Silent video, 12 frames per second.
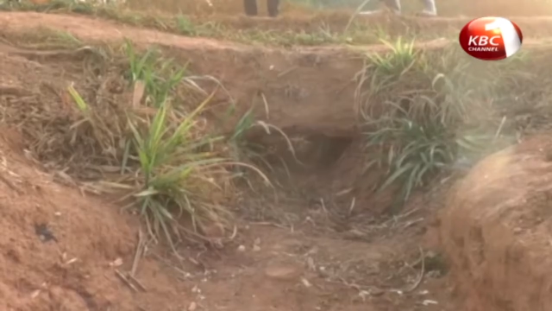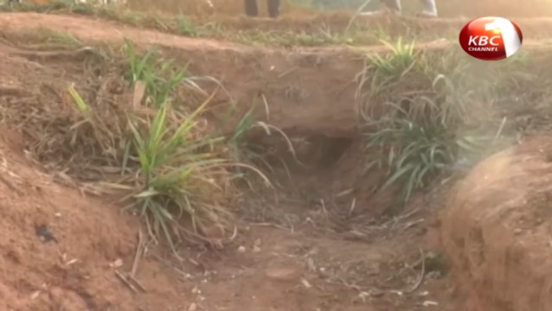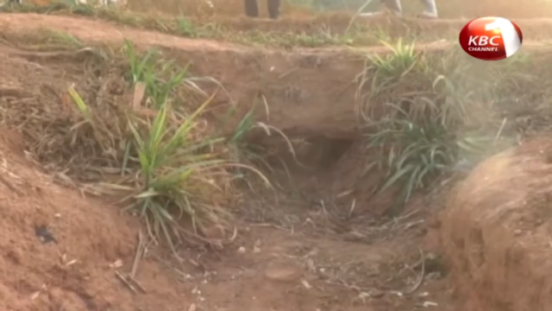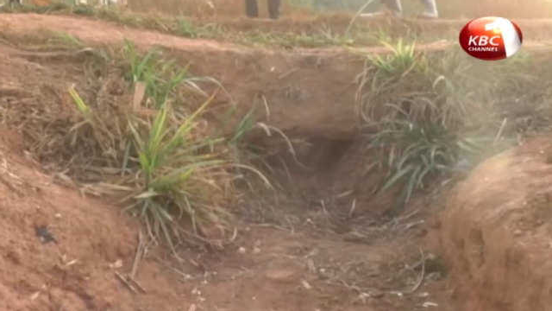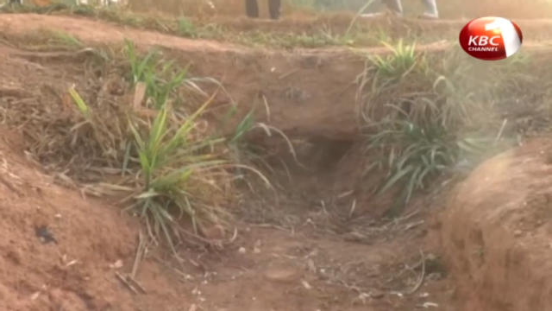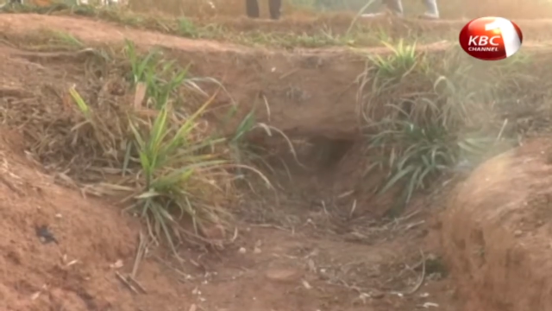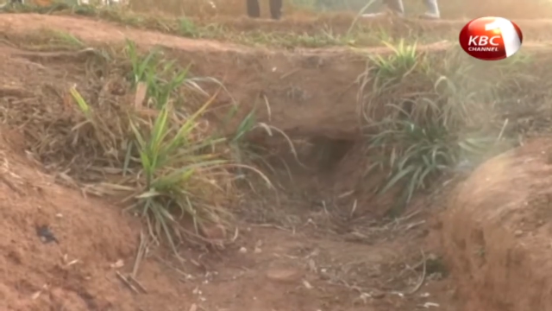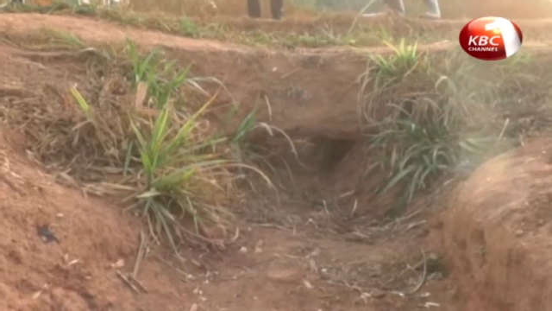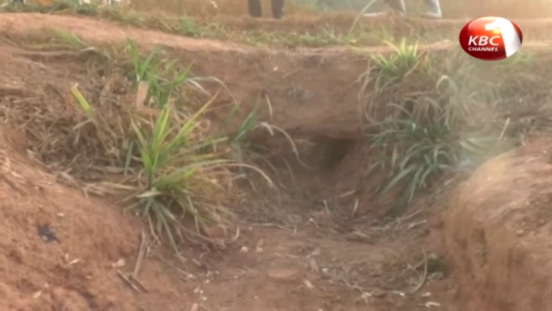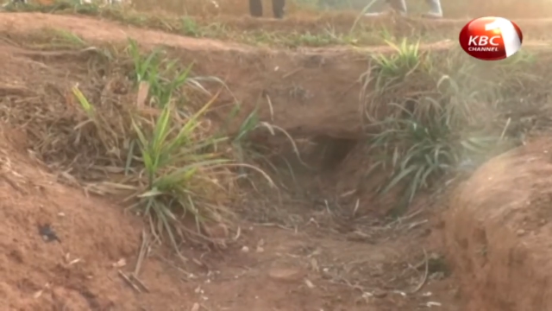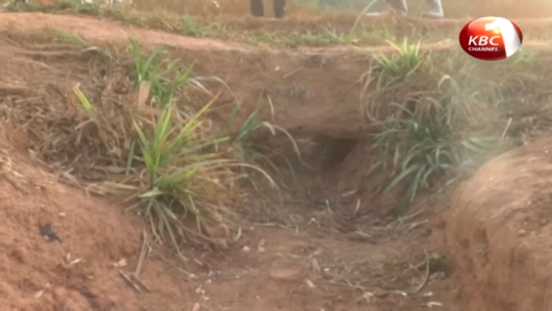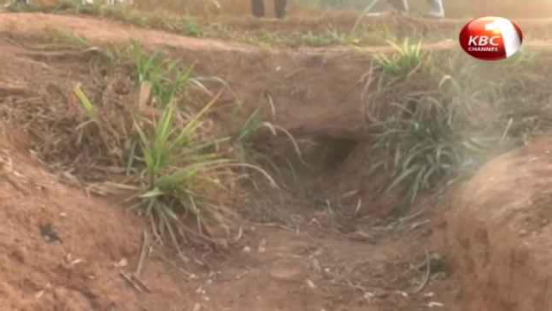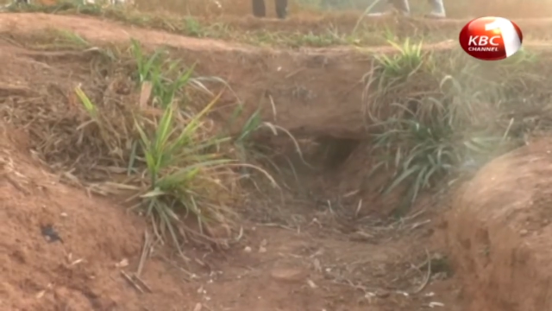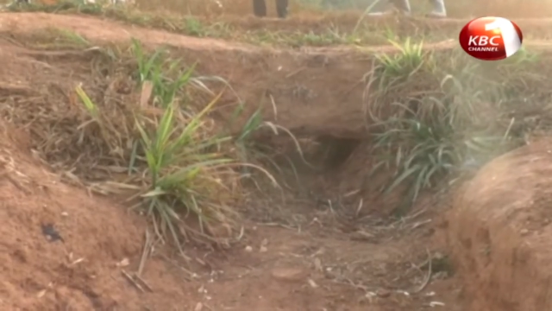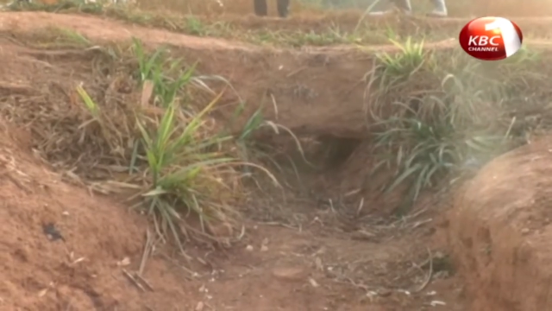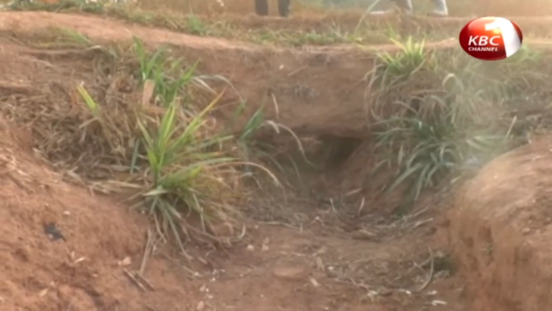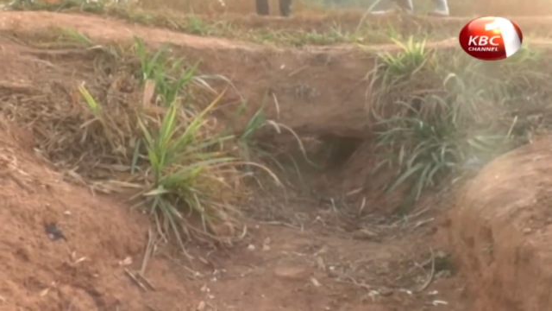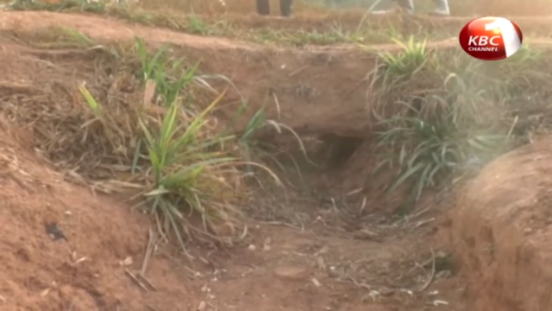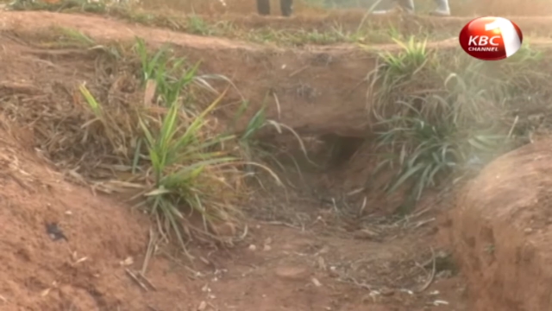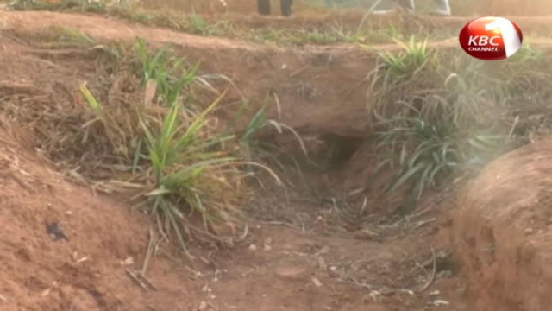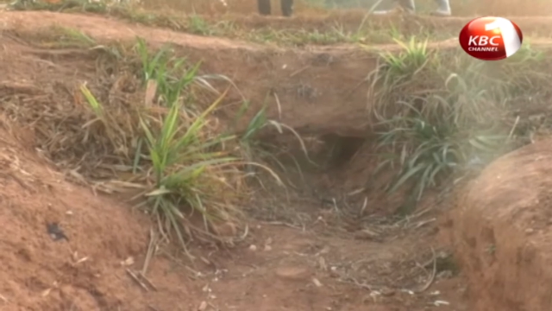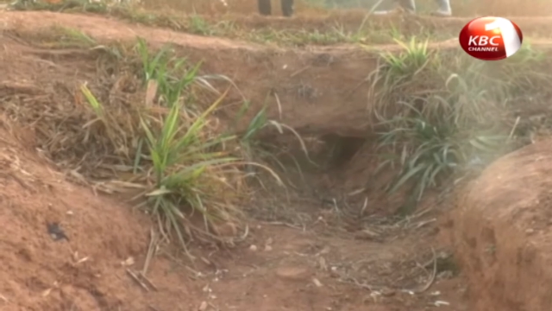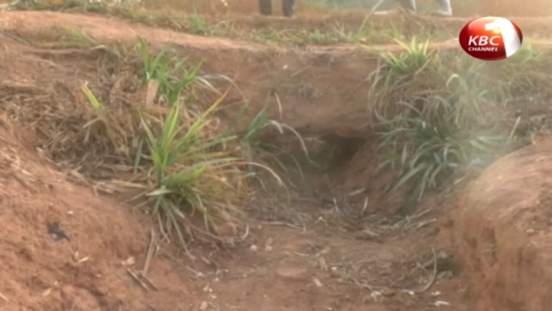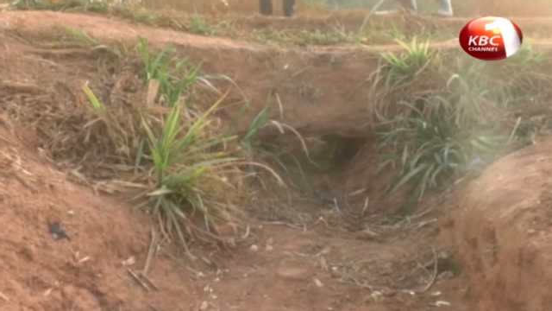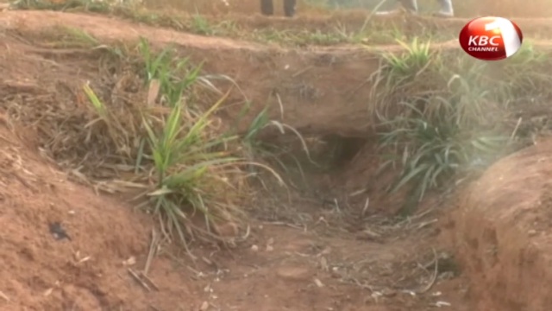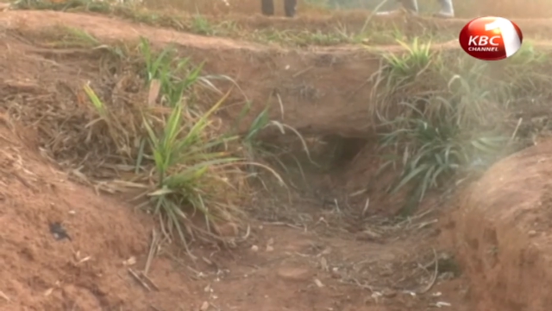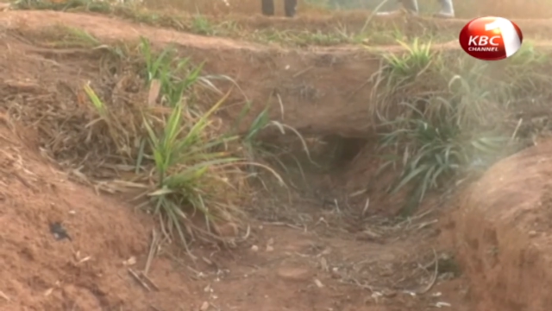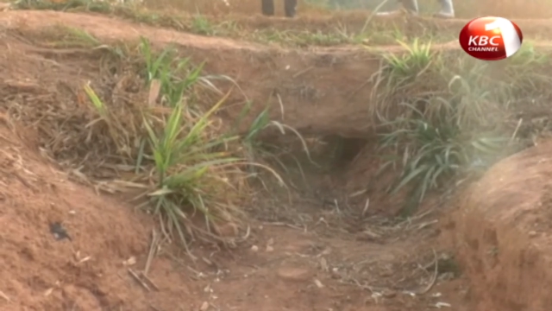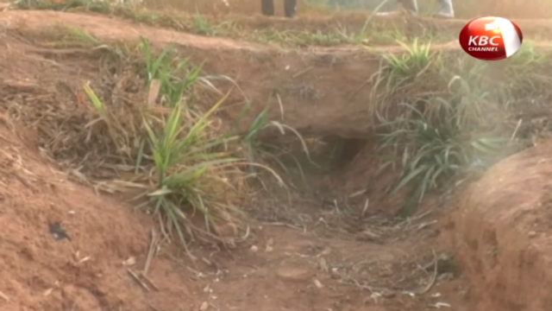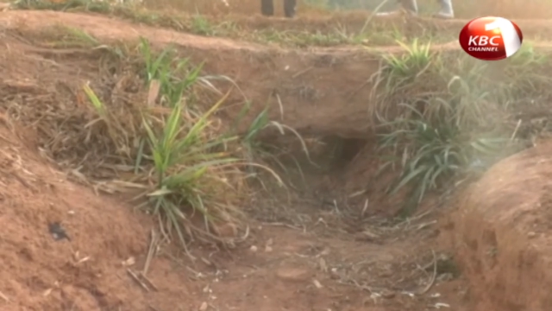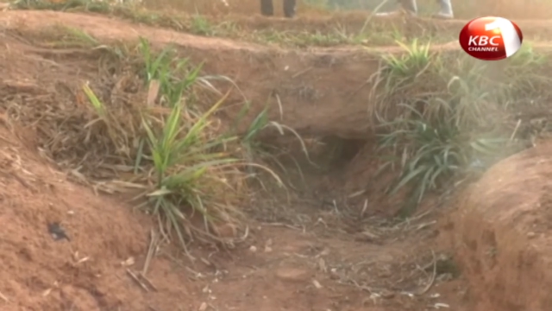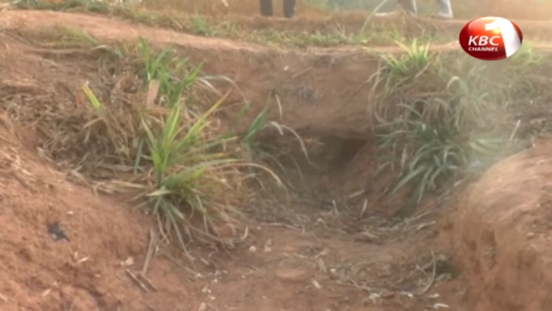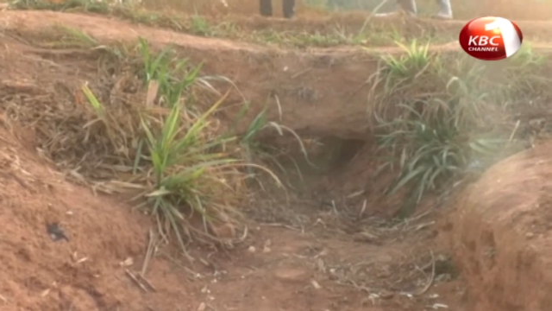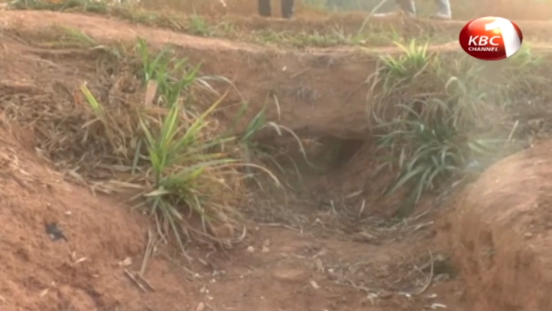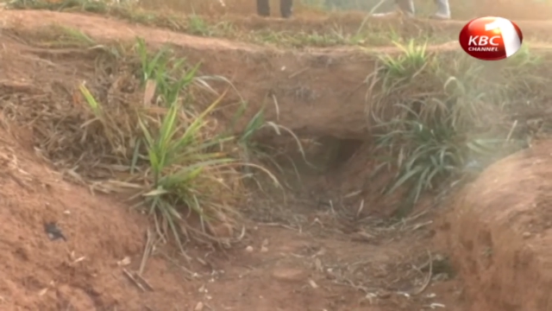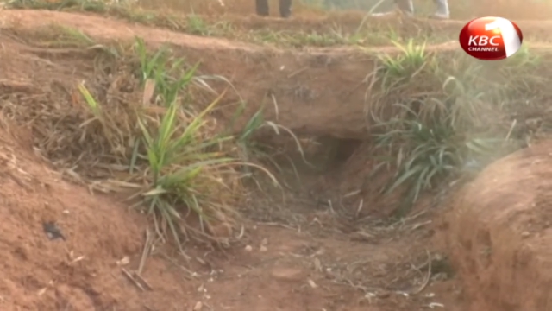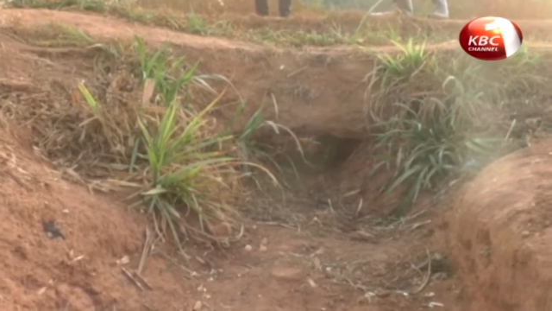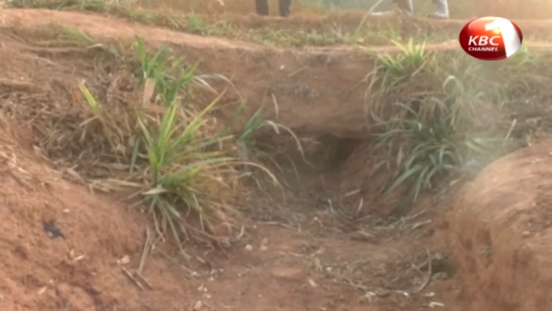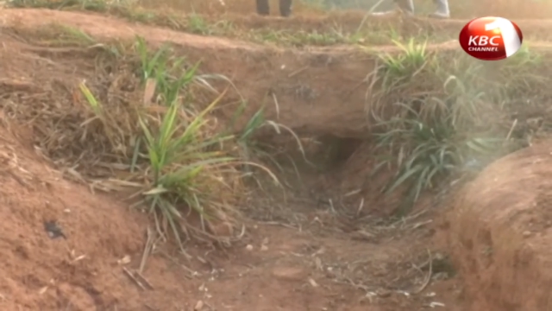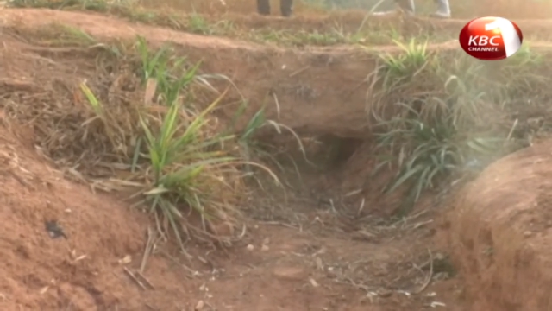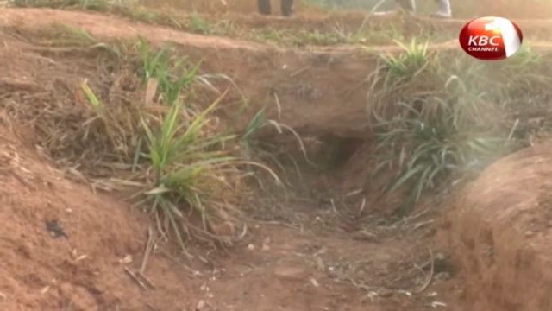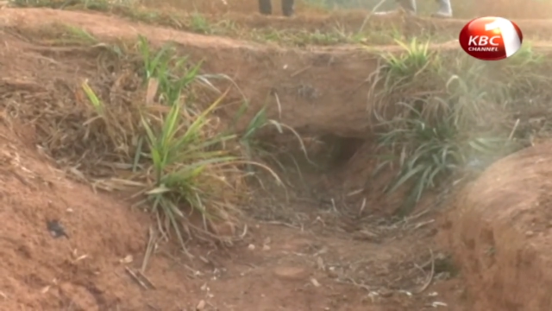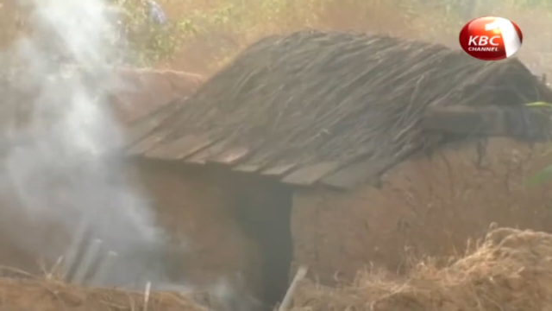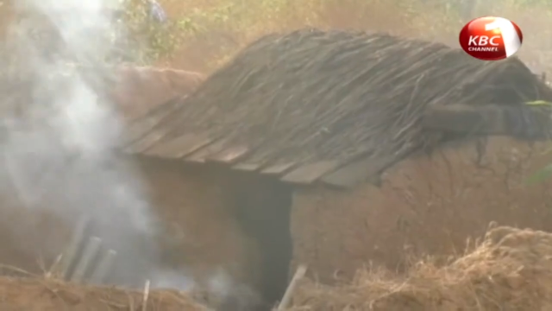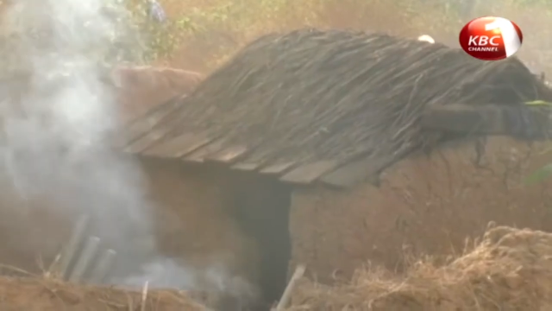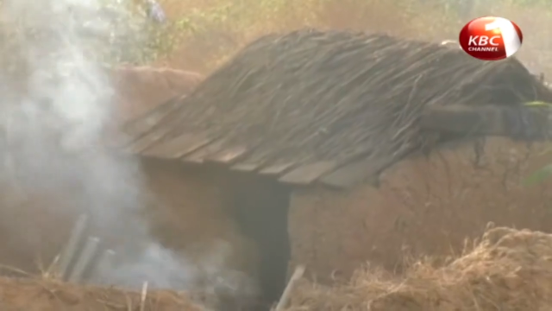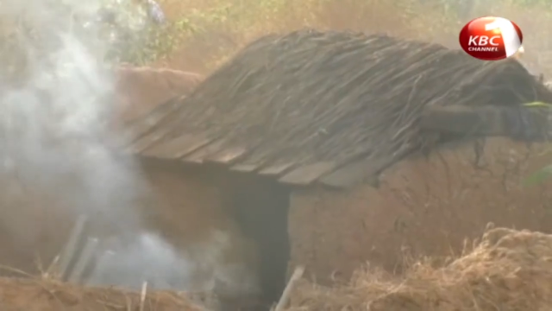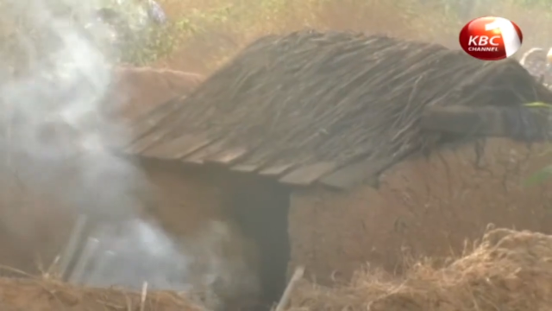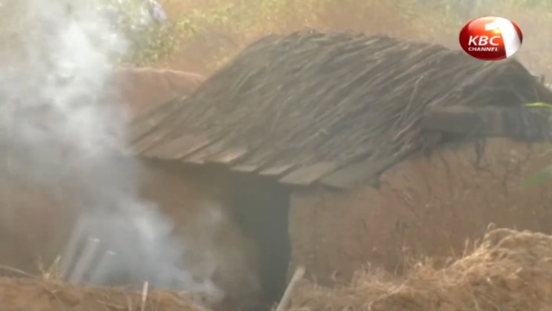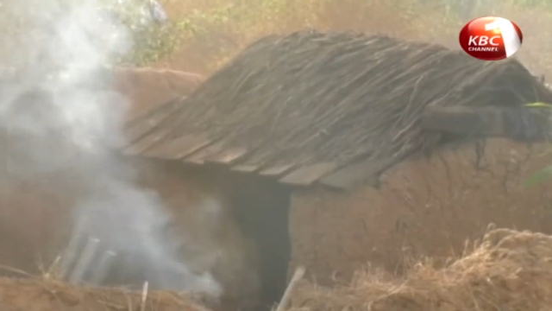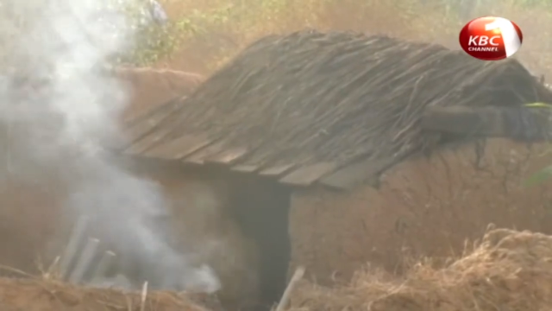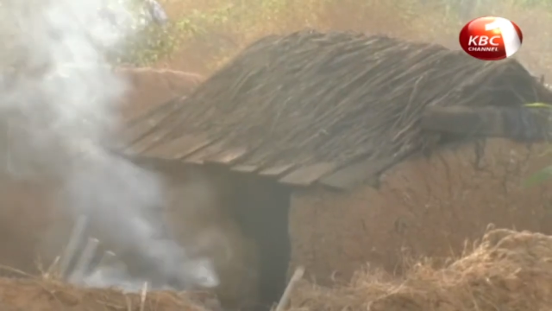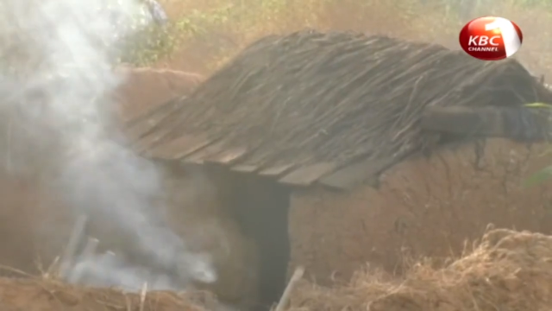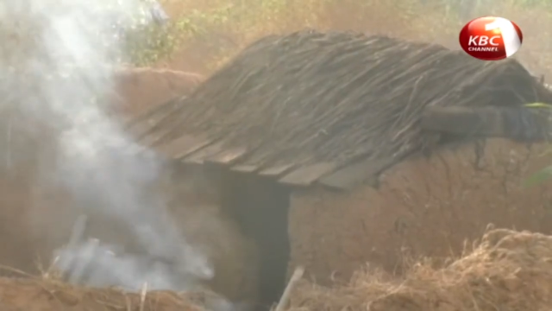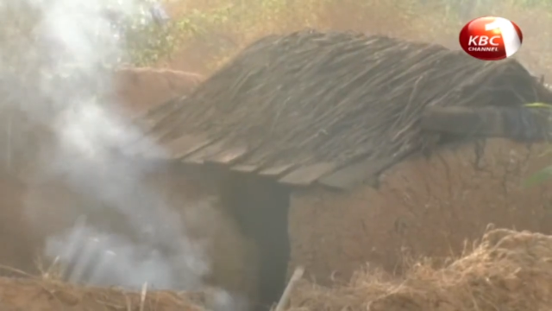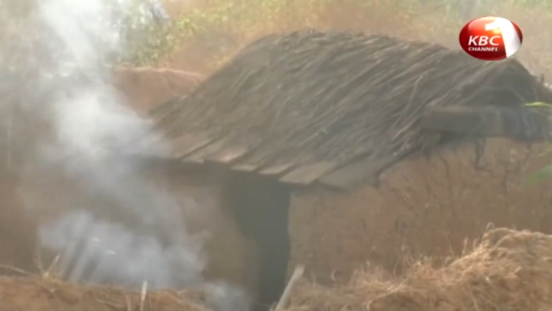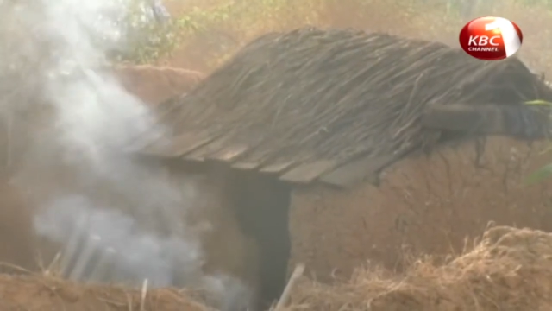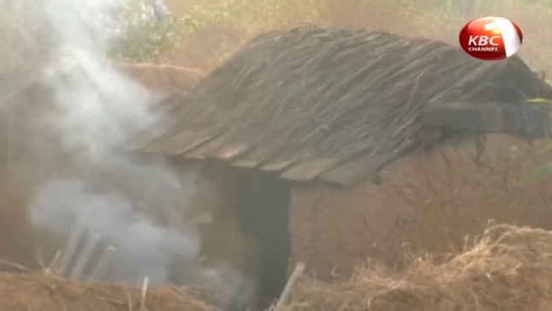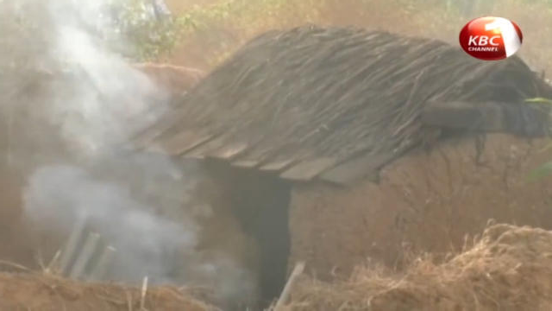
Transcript: No face is visible, so there are no lips to read.